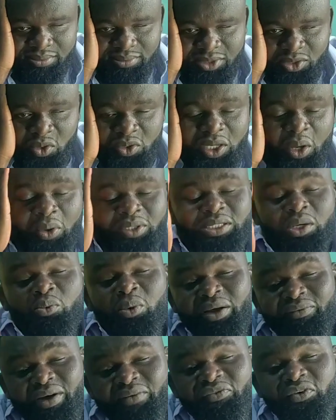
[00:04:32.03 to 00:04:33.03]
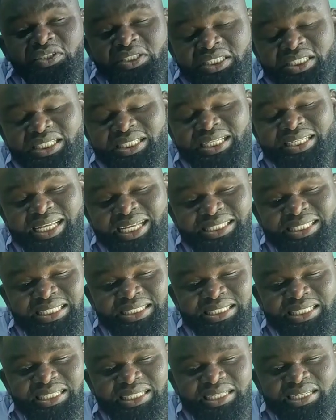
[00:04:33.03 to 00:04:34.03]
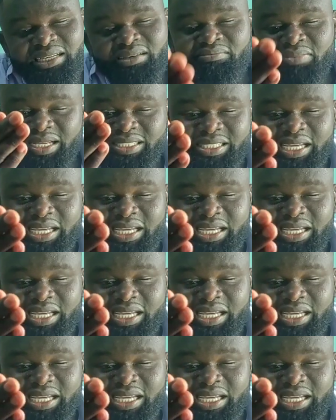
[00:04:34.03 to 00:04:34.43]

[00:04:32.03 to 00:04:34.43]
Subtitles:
So there was a waiver for teachers and nurses, but